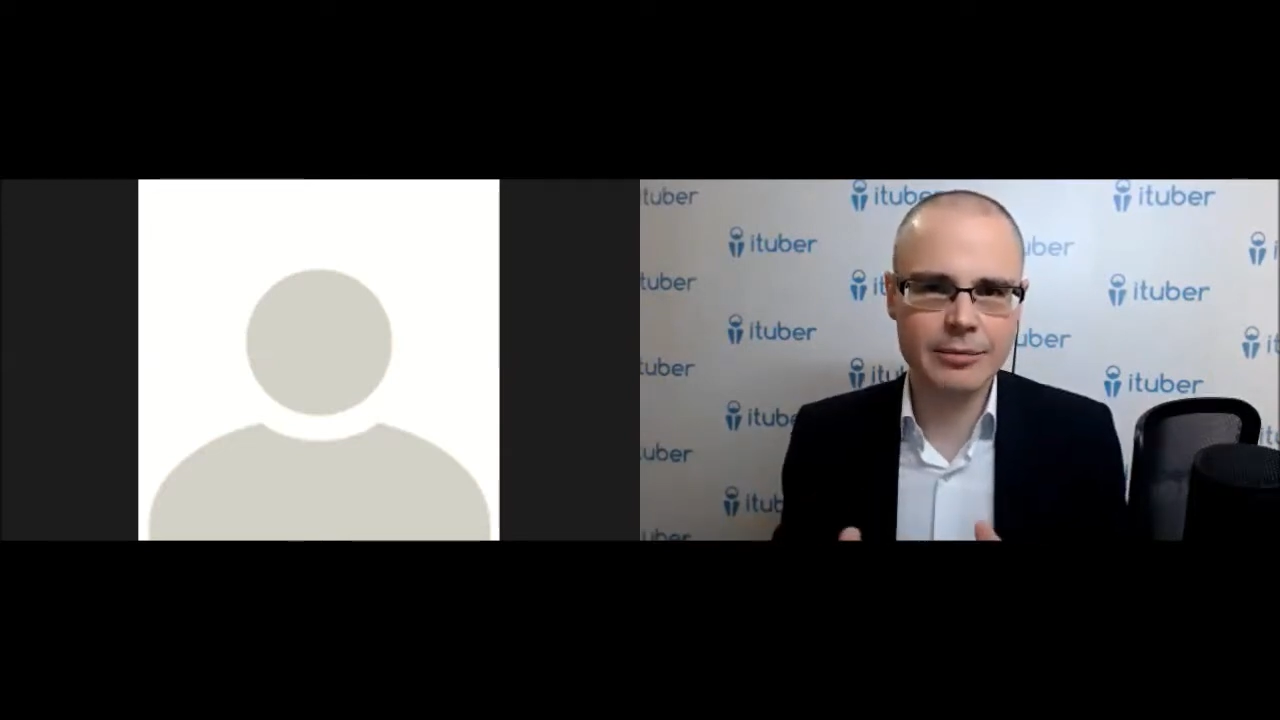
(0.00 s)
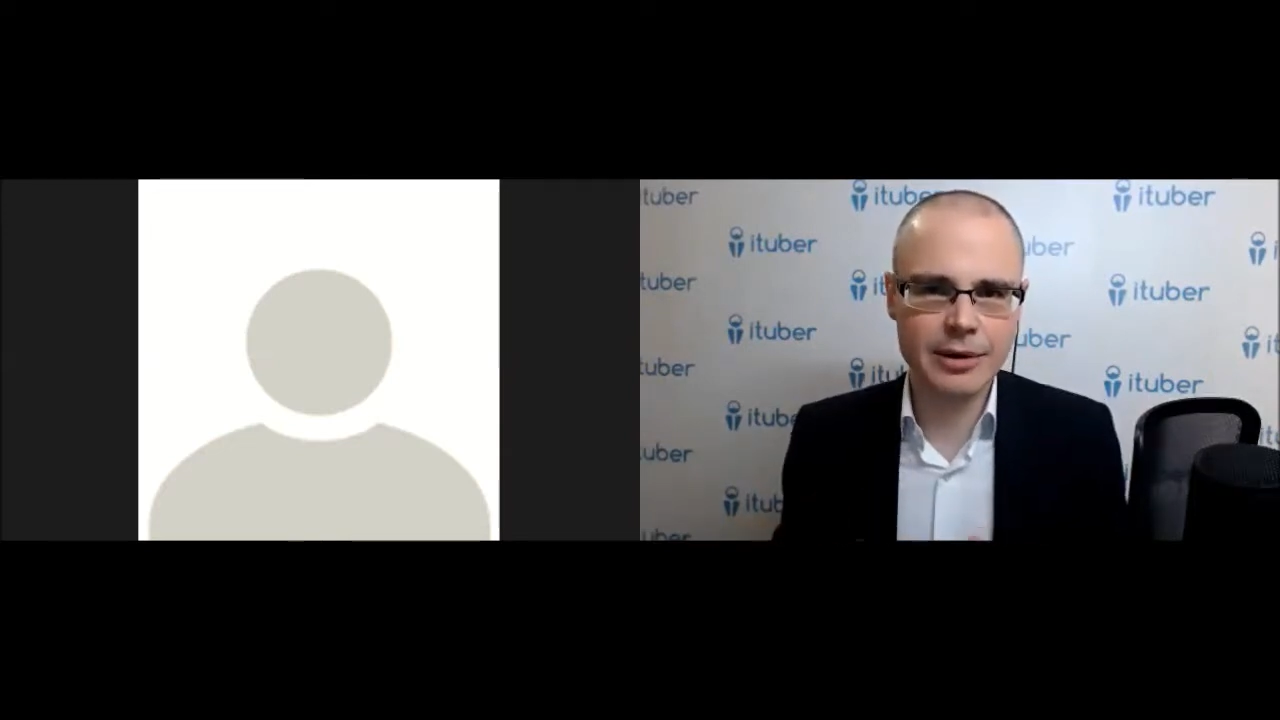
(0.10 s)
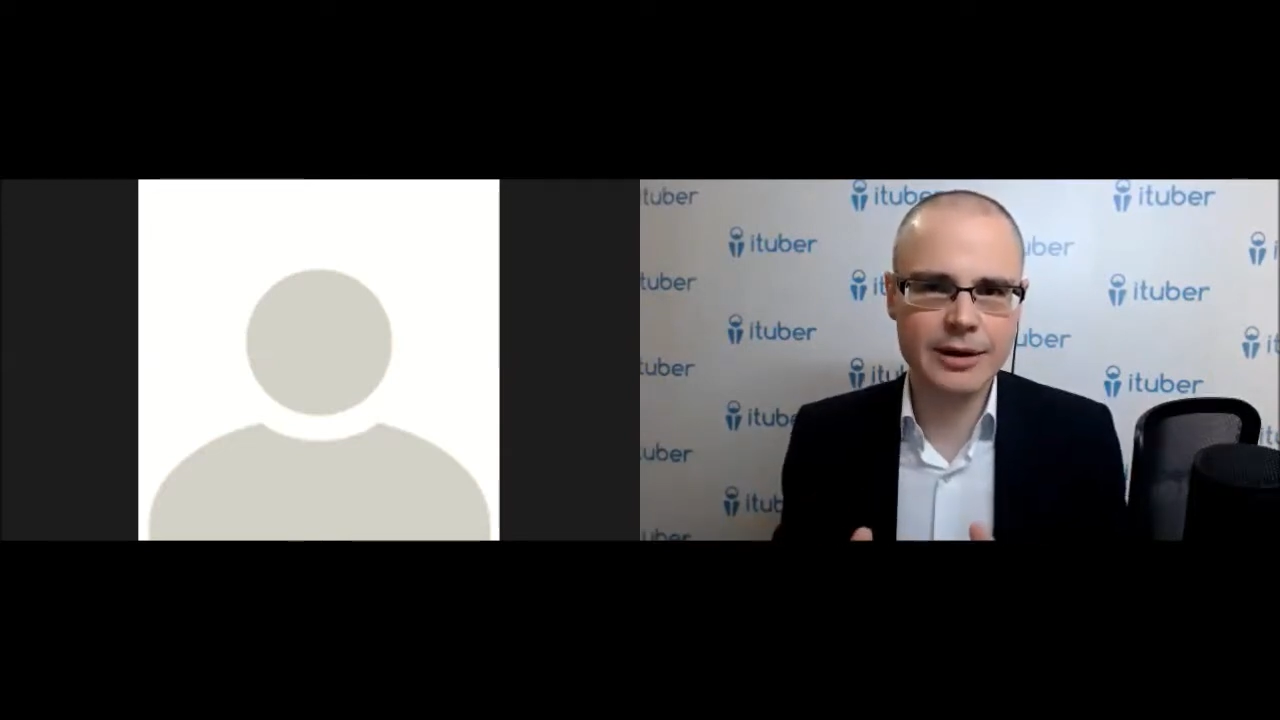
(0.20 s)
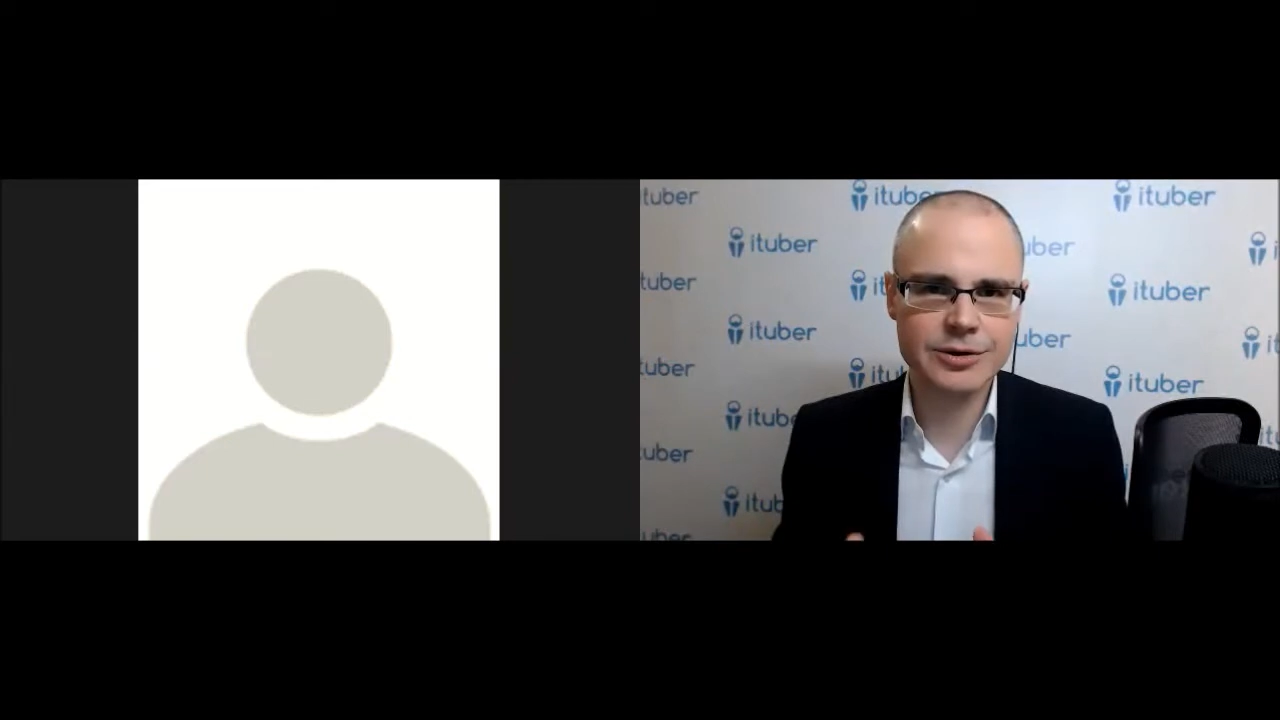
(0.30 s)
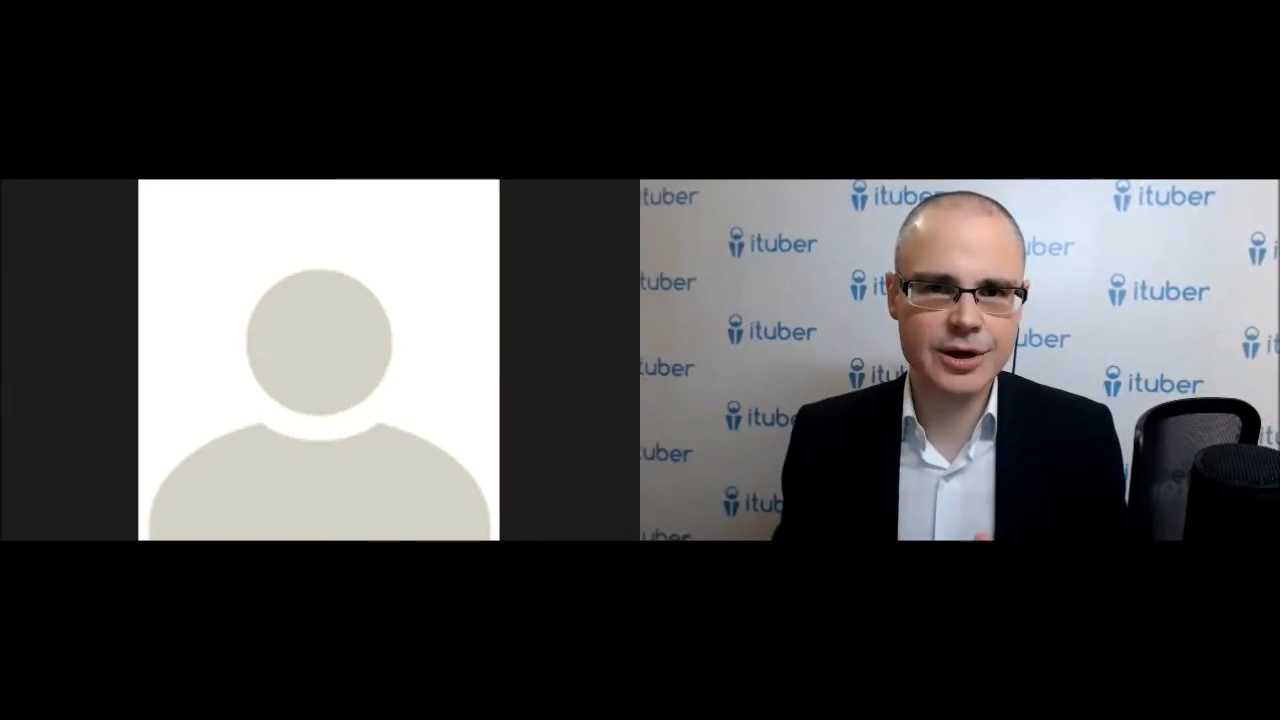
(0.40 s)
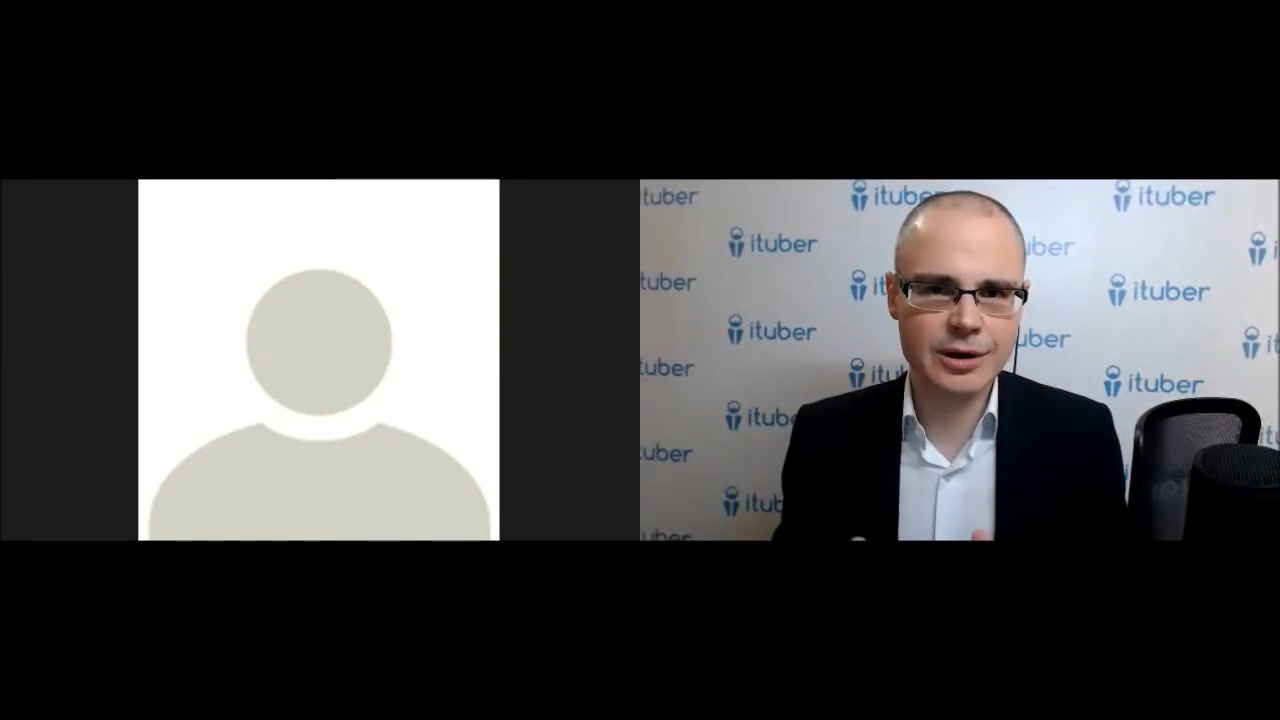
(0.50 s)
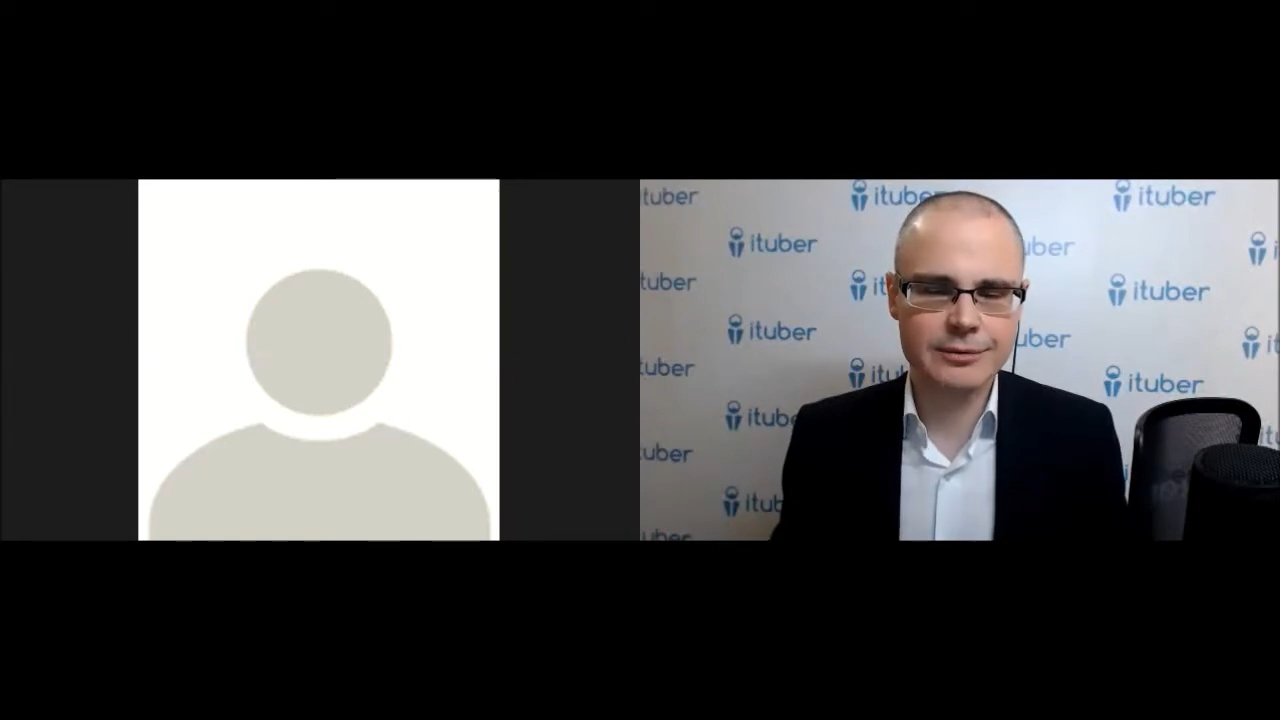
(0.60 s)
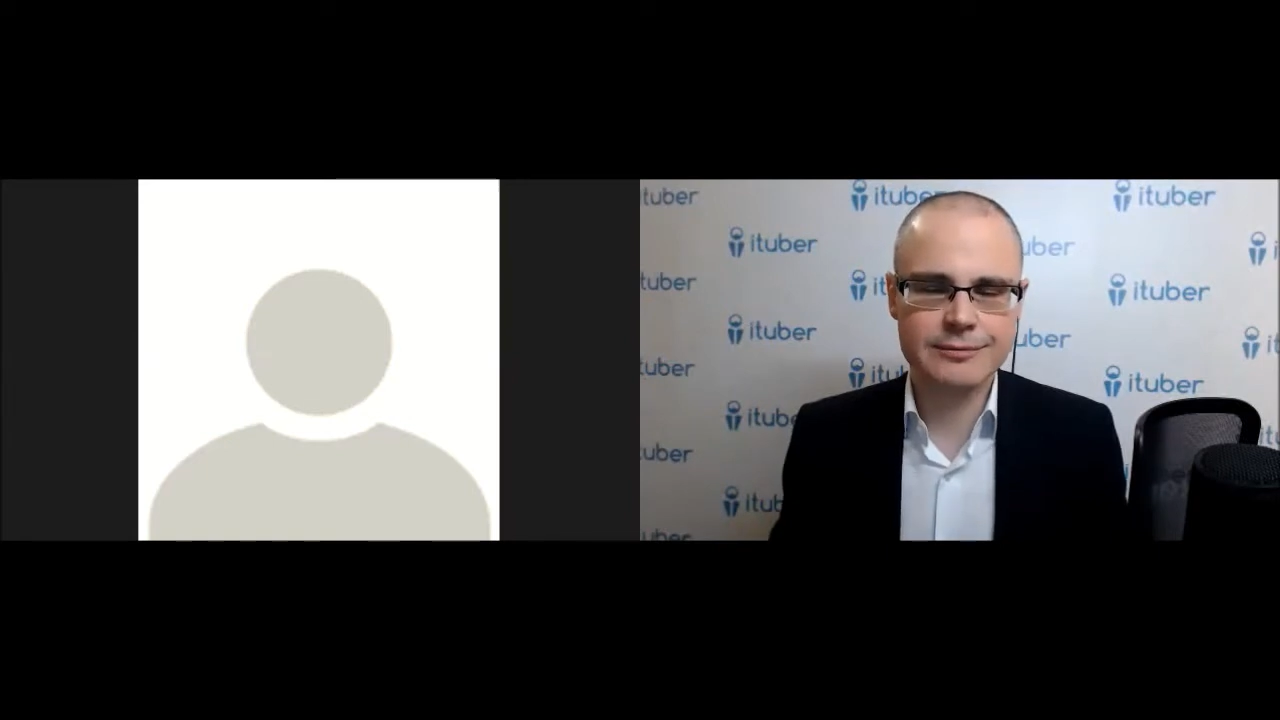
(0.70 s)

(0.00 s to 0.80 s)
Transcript: blockchain?